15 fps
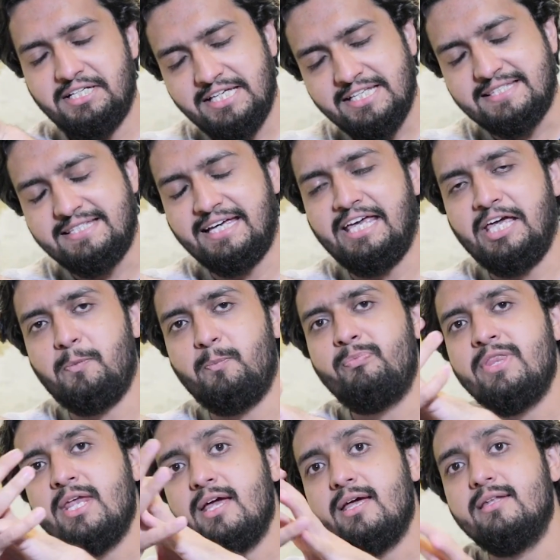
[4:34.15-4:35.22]
is the game.
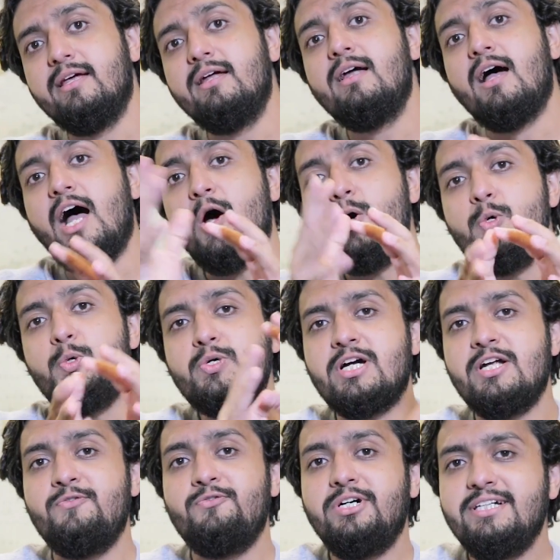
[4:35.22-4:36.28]
Then how to
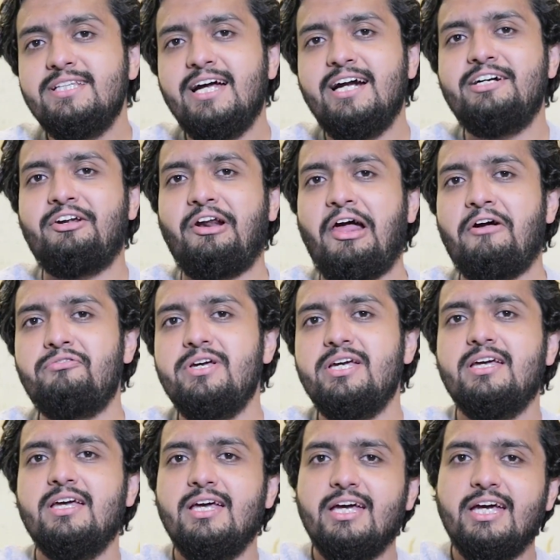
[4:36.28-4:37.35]
convert that
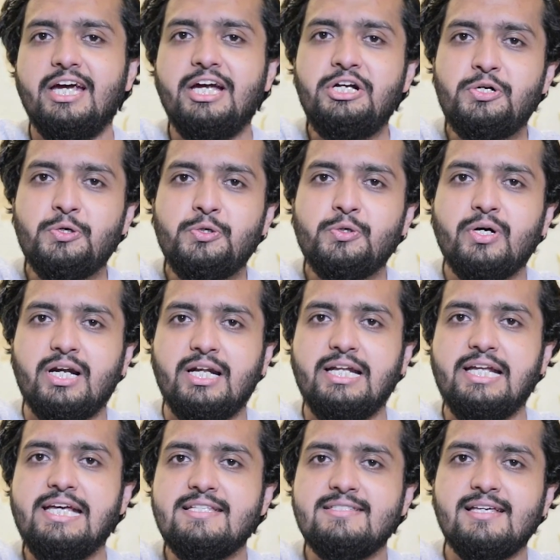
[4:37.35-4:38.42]
traffic into your
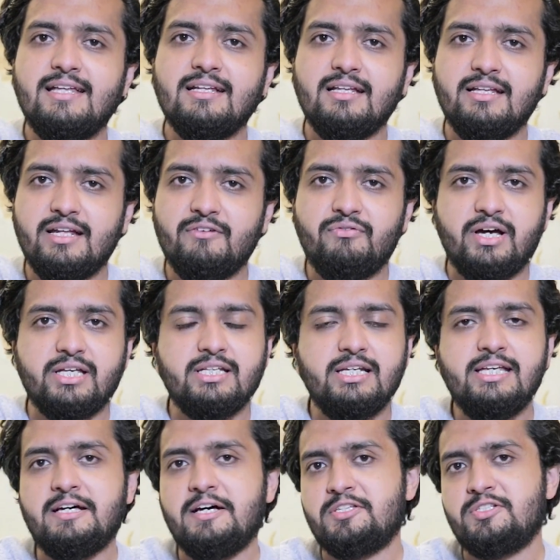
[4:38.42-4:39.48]
leads and then
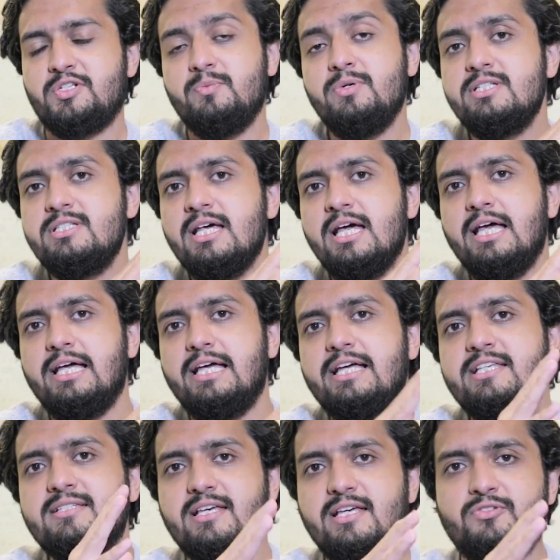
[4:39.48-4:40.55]
finally customers
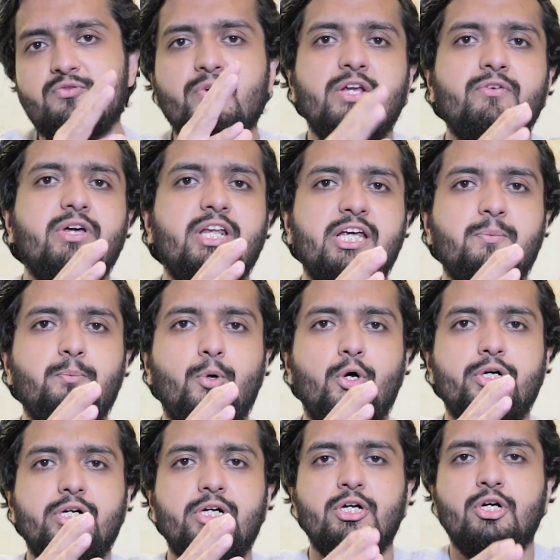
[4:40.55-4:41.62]
is very, very
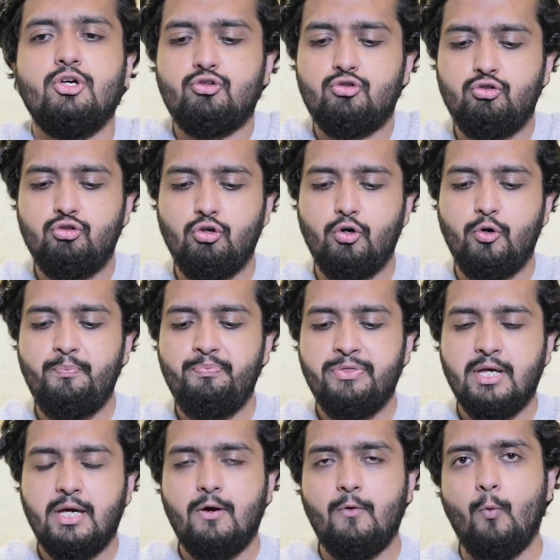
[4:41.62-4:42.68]
important. So
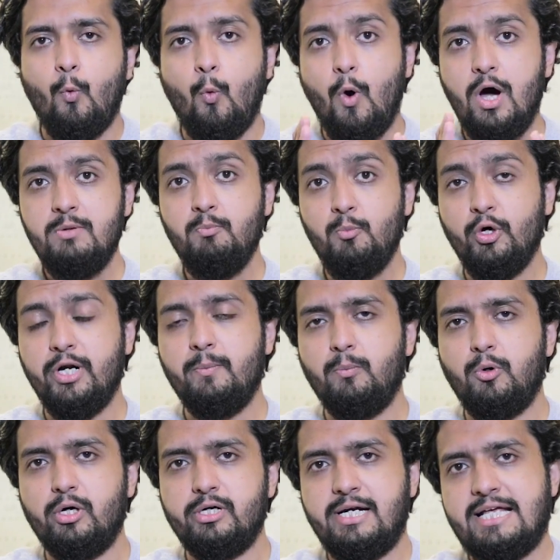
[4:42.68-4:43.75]
one more
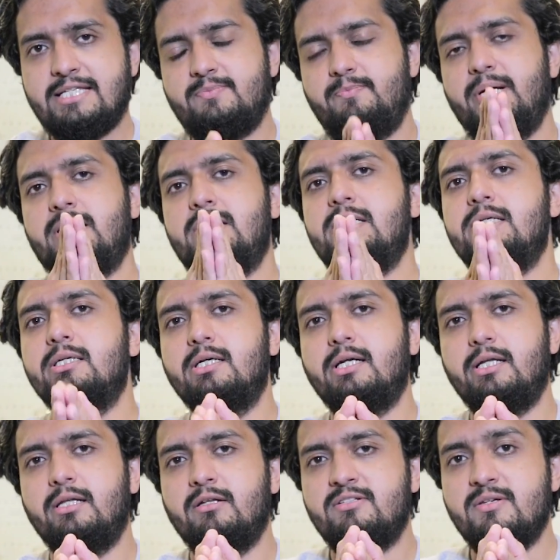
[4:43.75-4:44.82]
important aspect here
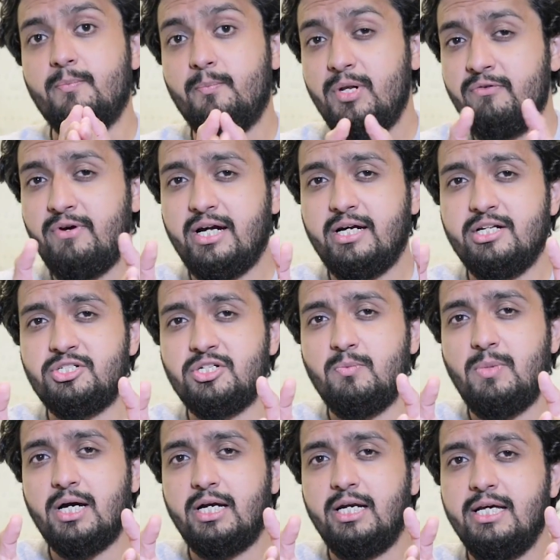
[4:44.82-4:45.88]
in simplifying digital
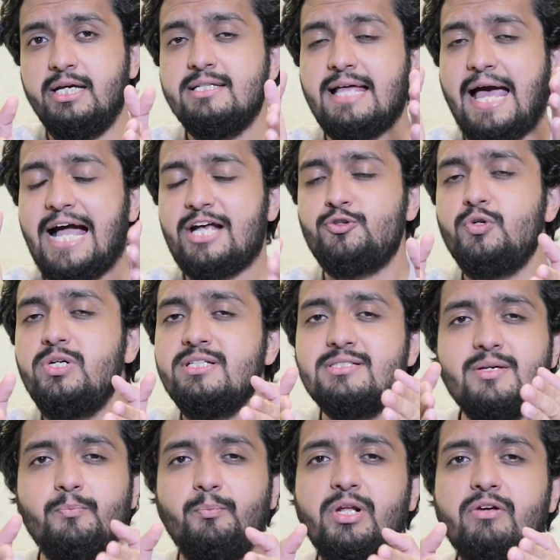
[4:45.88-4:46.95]
marketing is actually
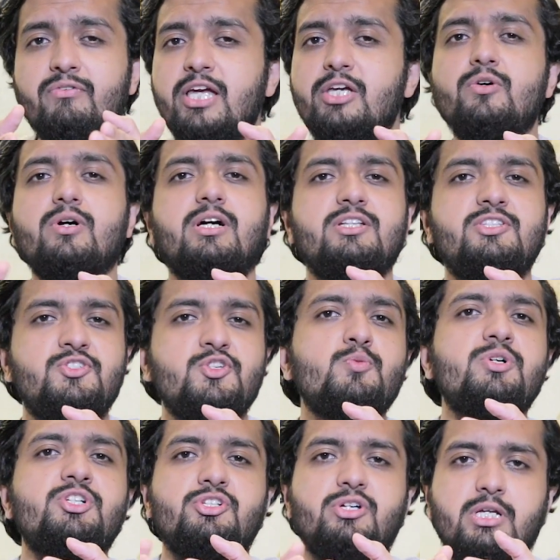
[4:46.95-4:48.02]
simplifying your
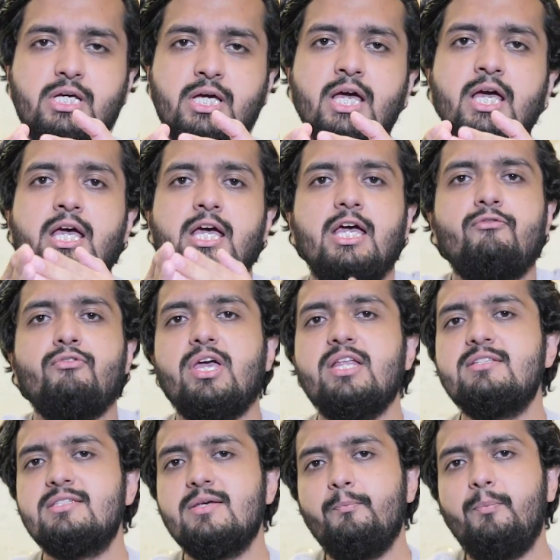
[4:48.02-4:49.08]
consumer journey. If you
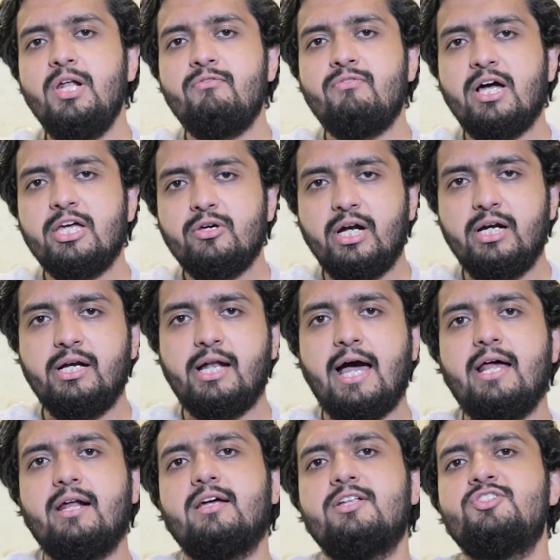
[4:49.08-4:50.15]
can simplify your
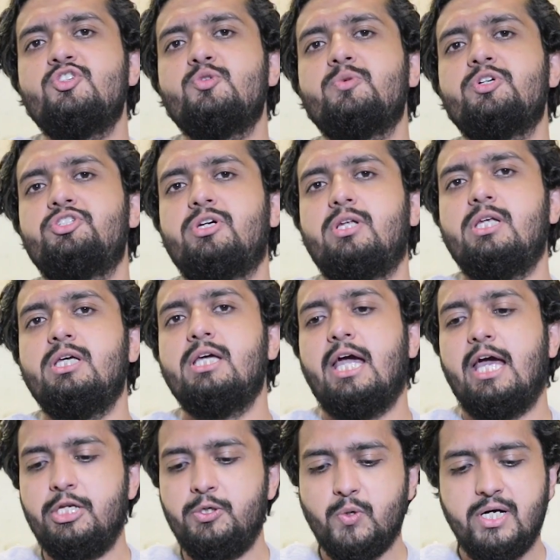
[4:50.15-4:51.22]
entire consumer journey
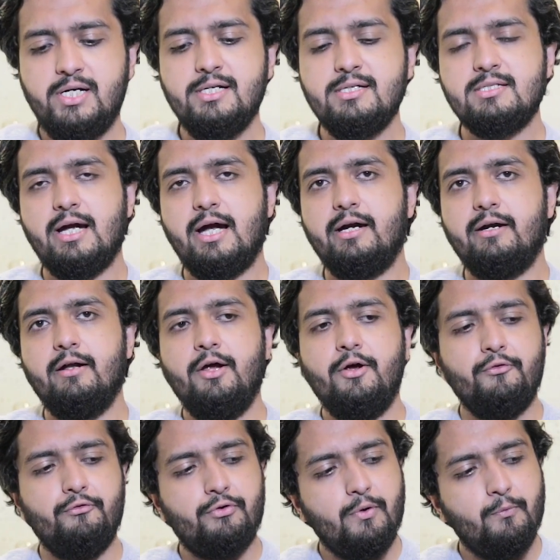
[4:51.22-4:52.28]
and you understand
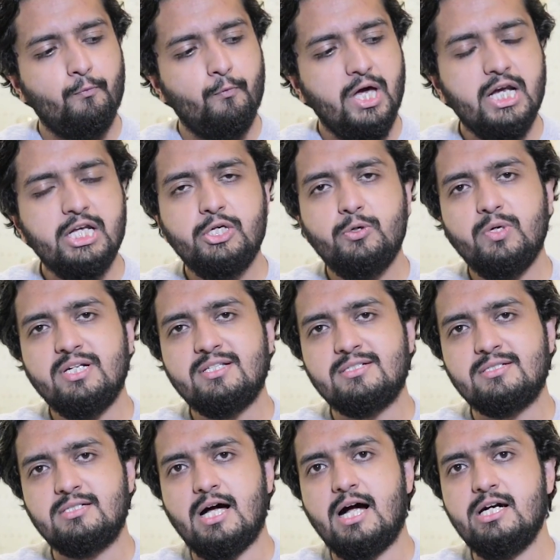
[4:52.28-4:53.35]
from where you will
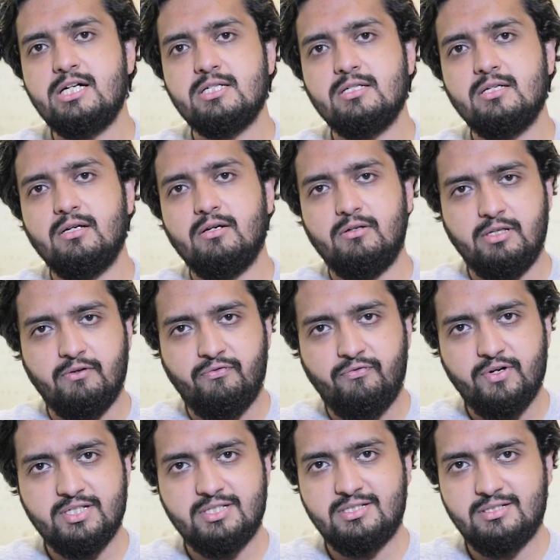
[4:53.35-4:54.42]
start the
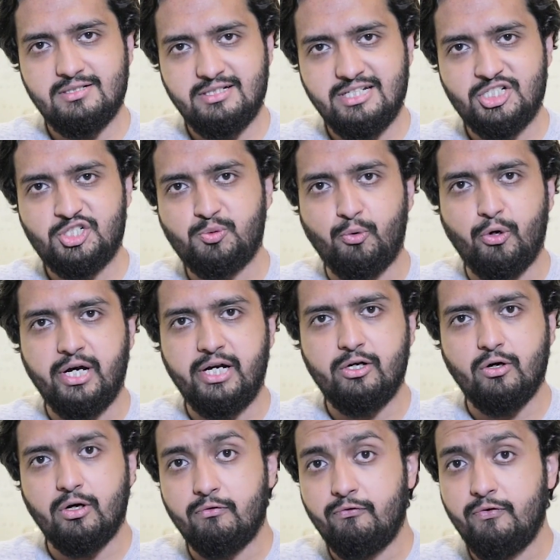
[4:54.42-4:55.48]
first touch point
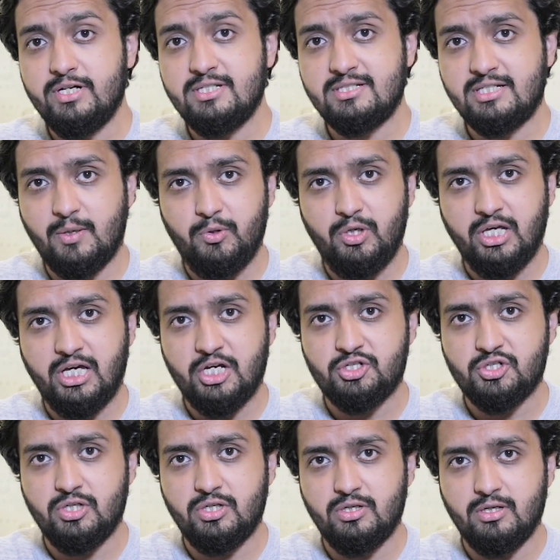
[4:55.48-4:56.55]
or first
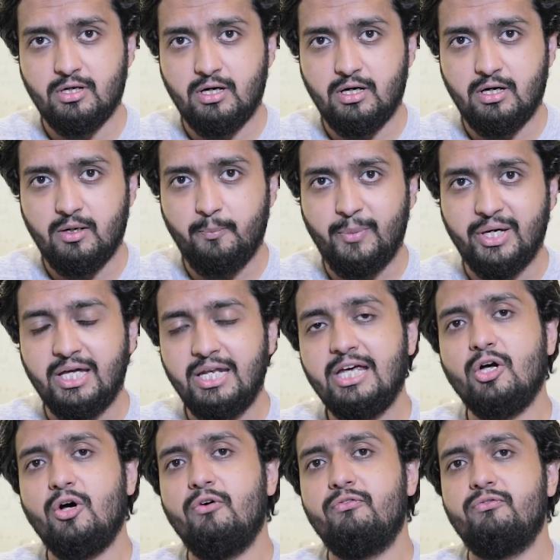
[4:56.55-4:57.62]
communication
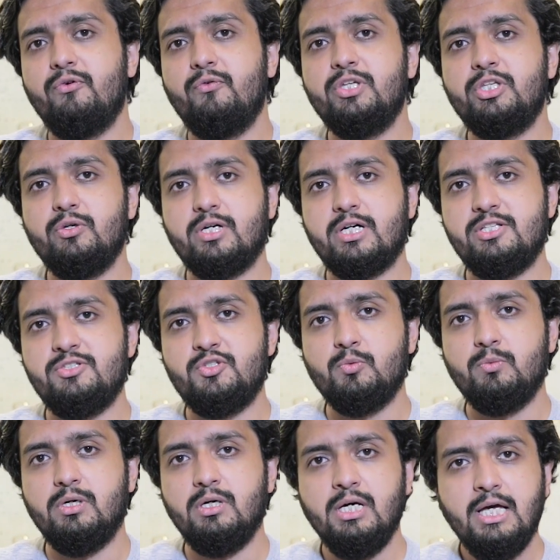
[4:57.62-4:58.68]
beginning of with your
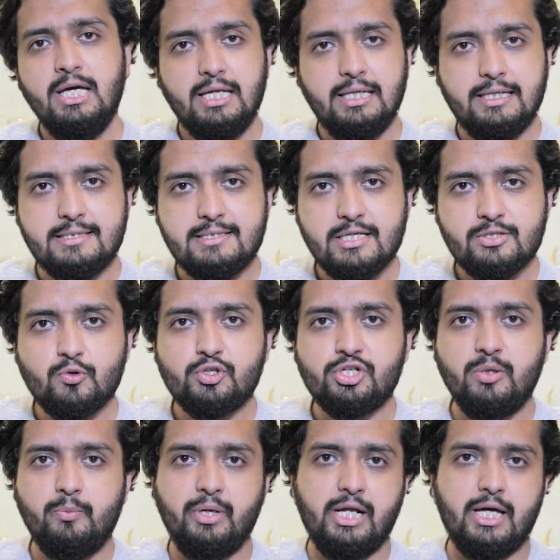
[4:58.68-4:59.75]
consumer, let's say
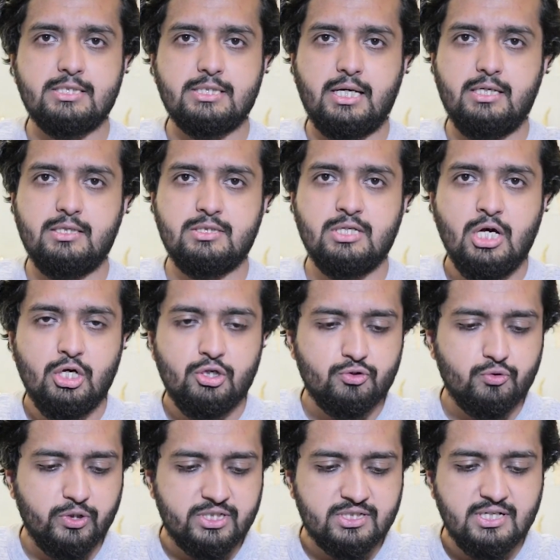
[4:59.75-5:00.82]
social media channels.
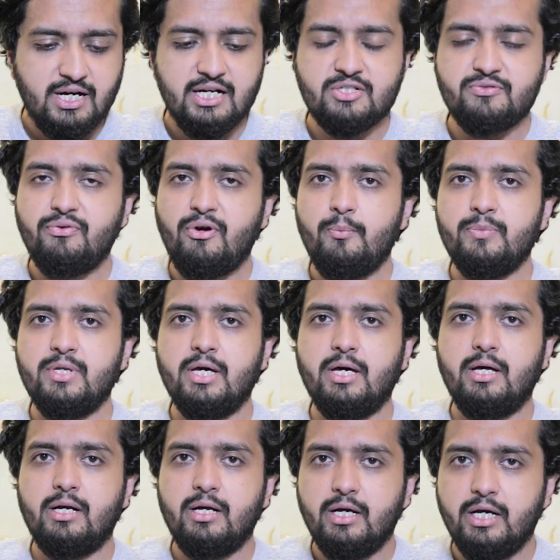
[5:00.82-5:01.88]
So it starts from
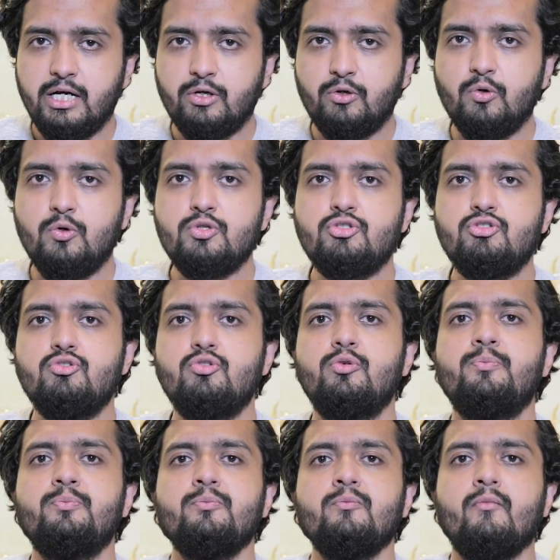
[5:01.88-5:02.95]
there, it goes
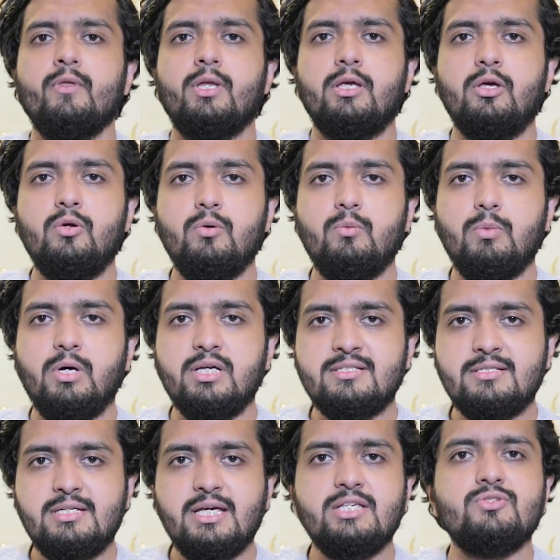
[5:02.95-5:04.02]
to
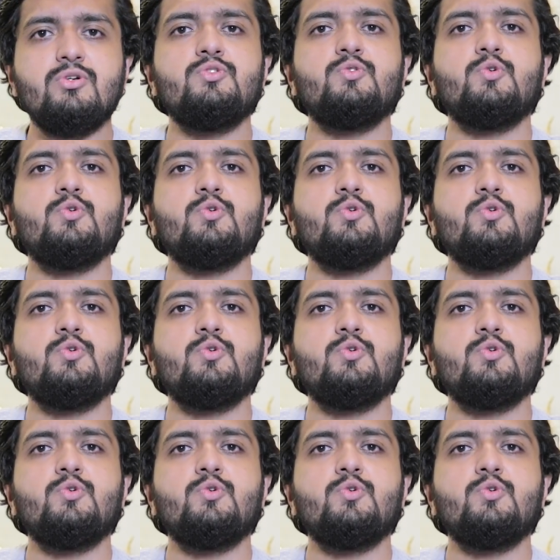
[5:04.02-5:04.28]
stays on